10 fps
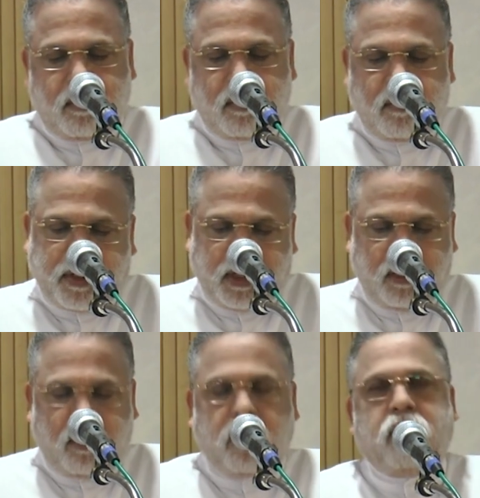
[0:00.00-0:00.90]
A
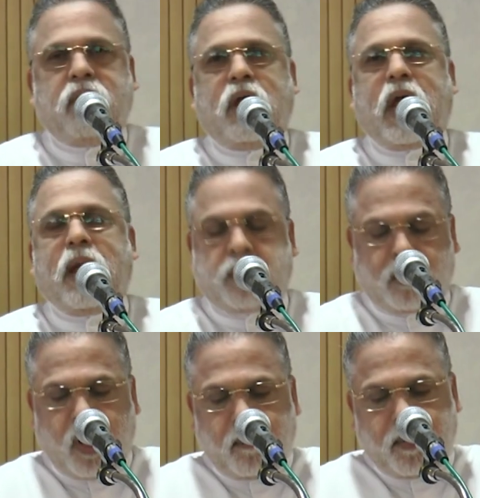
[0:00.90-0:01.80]
very
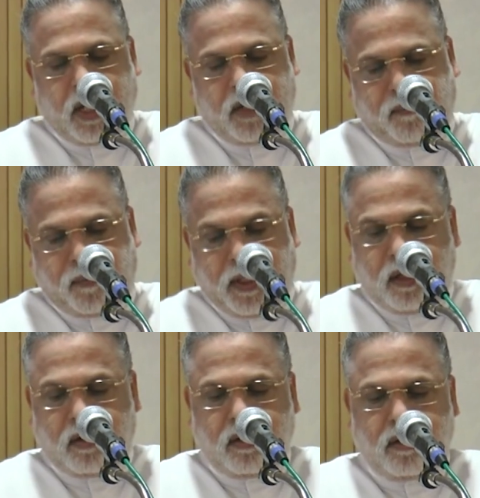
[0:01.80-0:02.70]
apt topic I
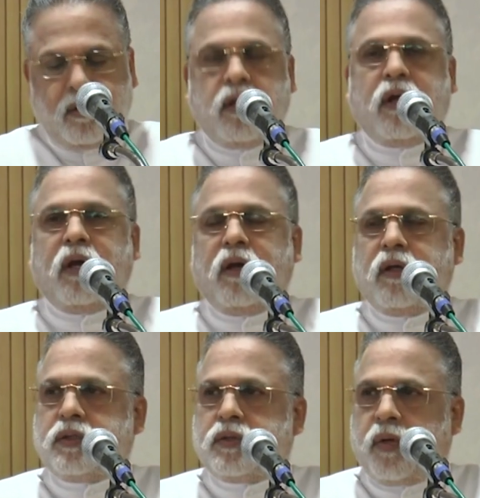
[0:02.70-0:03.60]
feel.
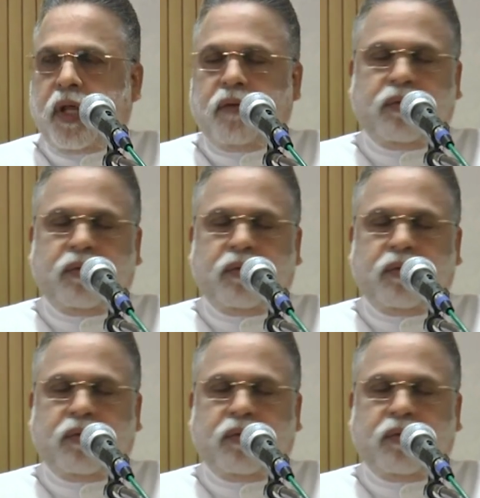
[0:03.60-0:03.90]
Today